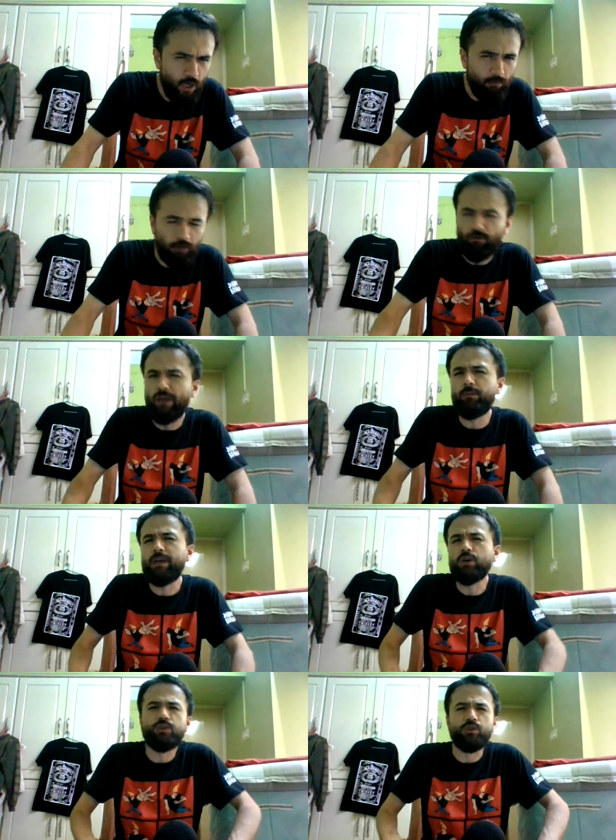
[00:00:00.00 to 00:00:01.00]
but rather
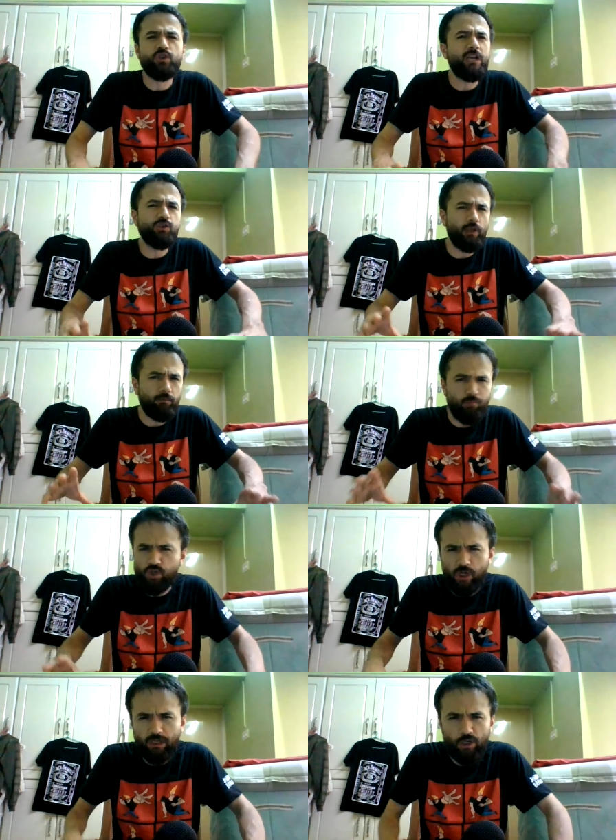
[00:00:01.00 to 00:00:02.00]
because in states like Michigan,